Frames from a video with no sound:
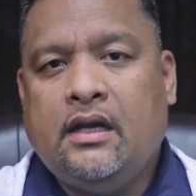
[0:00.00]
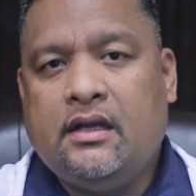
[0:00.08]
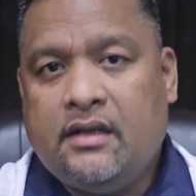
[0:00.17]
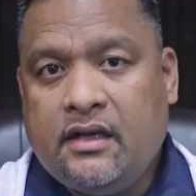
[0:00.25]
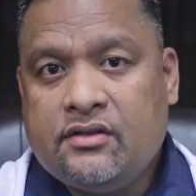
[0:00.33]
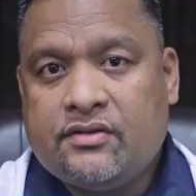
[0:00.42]

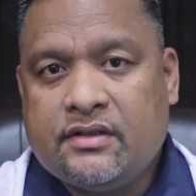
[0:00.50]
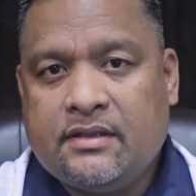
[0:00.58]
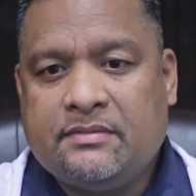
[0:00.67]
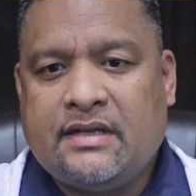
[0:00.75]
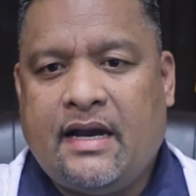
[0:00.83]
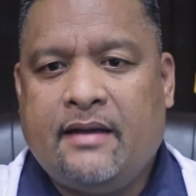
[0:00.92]
In the interest
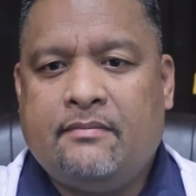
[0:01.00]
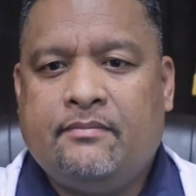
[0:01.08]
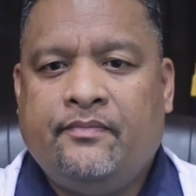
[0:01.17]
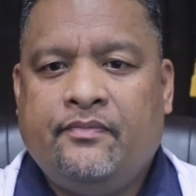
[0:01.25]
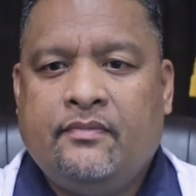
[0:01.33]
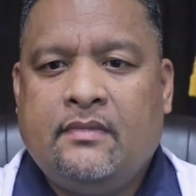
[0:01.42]
of
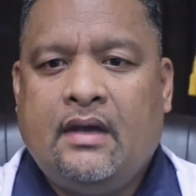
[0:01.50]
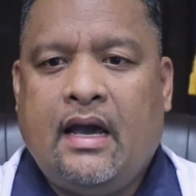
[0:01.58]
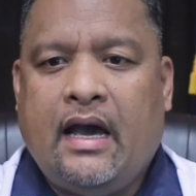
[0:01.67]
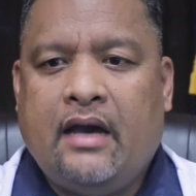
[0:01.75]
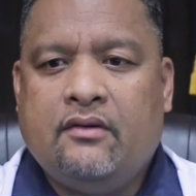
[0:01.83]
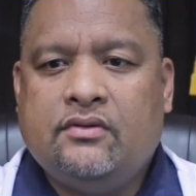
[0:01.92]
time,
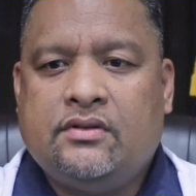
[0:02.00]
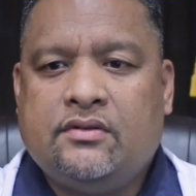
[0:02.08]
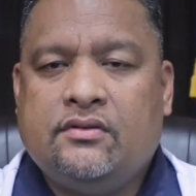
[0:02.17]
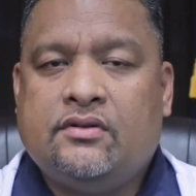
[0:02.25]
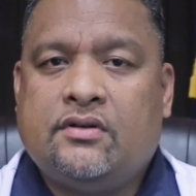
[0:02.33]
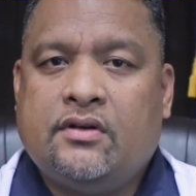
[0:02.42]
I wish
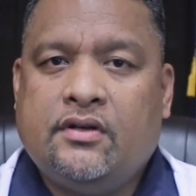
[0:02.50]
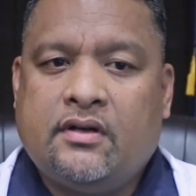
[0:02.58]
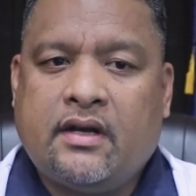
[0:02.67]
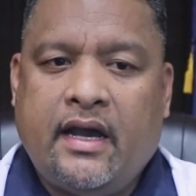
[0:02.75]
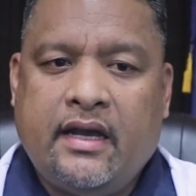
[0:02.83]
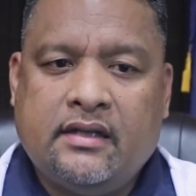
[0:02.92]
to draw
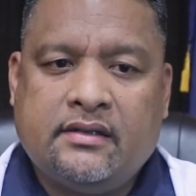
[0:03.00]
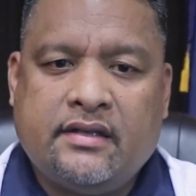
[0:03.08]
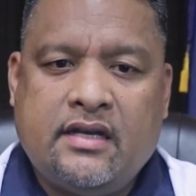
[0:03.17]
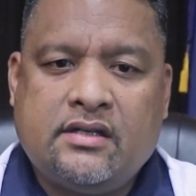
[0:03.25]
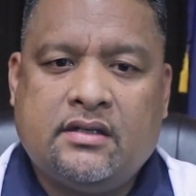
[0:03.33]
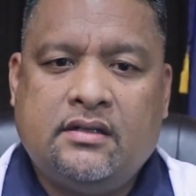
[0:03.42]
your kind
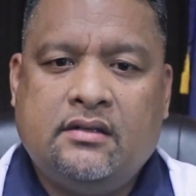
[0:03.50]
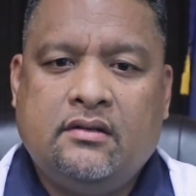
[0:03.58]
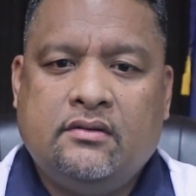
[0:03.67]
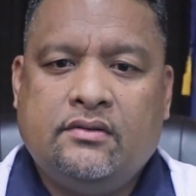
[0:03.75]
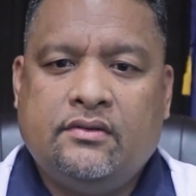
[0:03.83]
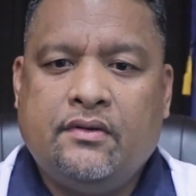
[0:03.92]
attention
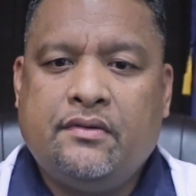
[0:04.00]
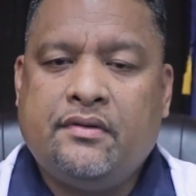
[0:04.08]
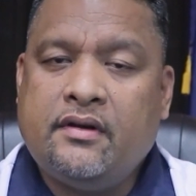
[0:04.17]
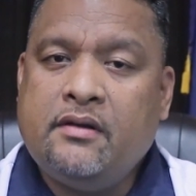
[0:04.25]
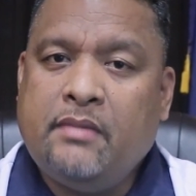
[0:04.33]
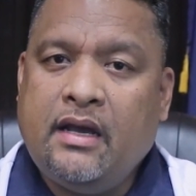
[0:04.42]
to
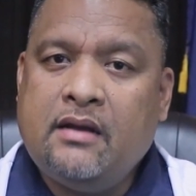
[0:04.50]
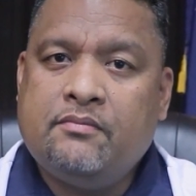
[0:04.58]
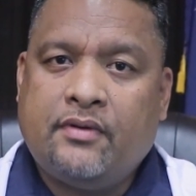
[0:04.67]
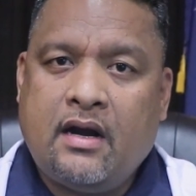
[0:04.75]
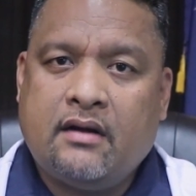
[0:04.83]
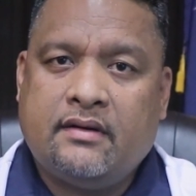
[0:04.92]
three main
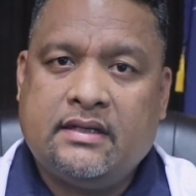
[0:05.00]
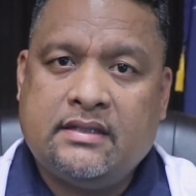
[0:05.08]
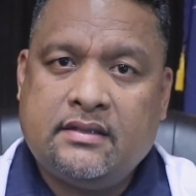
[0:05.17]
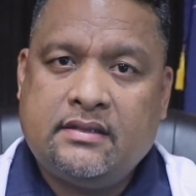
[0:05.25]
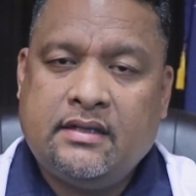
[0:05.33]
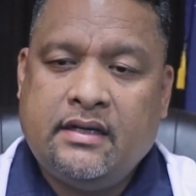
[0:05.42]

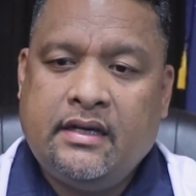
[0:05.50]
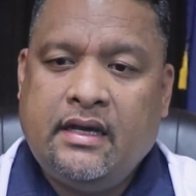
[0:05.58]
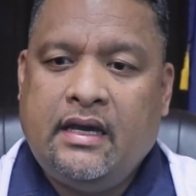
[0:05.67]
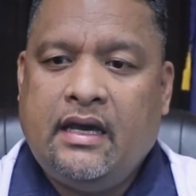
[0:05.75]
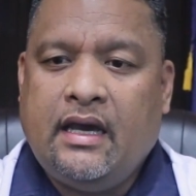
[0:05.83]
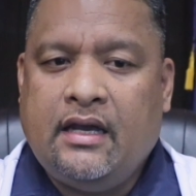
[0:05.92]
progresses
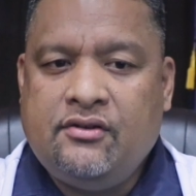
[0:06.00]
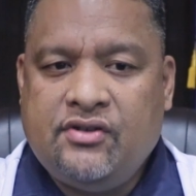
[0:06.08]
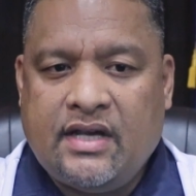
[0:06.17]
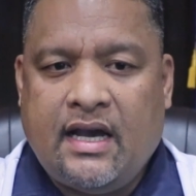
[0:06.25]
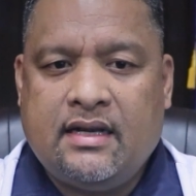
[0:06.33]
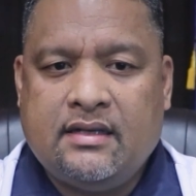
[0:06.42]
and
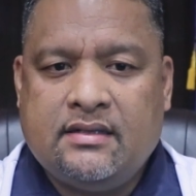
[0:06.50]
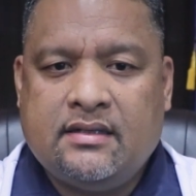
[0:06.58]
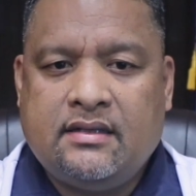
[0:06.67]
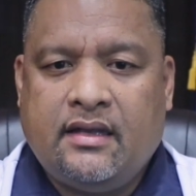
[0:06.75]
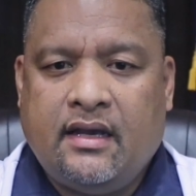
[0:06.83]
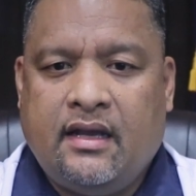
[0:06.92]

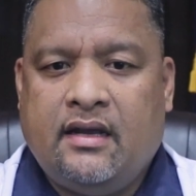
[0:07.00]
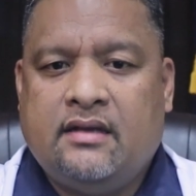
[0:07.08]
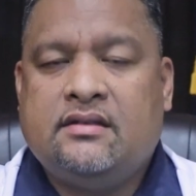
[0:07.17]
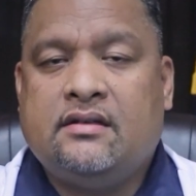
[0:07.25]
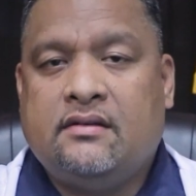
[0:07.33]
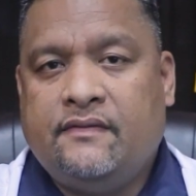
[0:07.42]
challenges that have
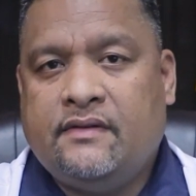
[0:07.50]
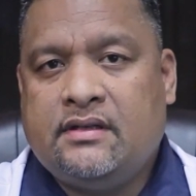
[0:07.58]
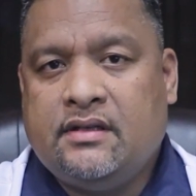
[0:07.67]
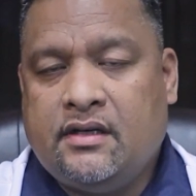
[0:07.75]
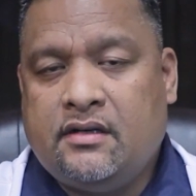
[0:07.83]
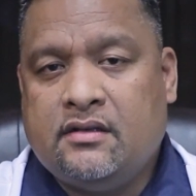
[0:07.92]

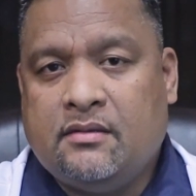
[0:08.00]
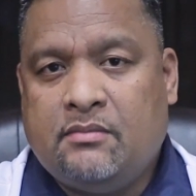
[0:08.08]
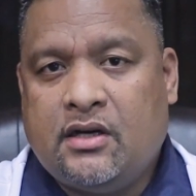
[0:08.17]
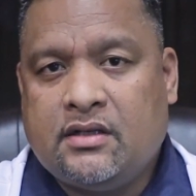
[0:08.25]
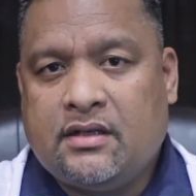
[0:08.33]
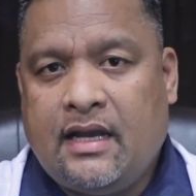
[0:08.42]
surfaced here in the
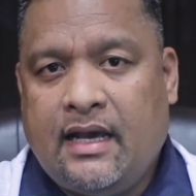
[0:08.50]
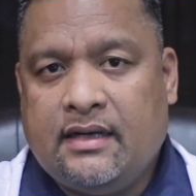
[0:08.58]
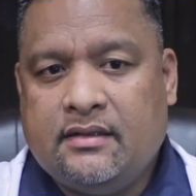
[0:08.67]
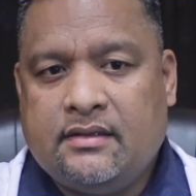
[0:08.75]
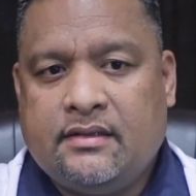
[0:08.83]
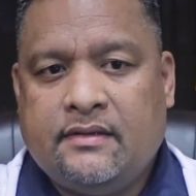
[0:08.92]
Marshall
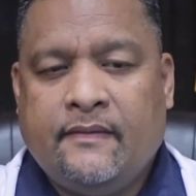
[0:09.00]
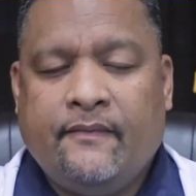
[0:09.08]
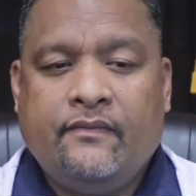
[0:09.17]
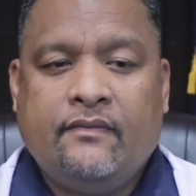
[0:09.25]
Islands.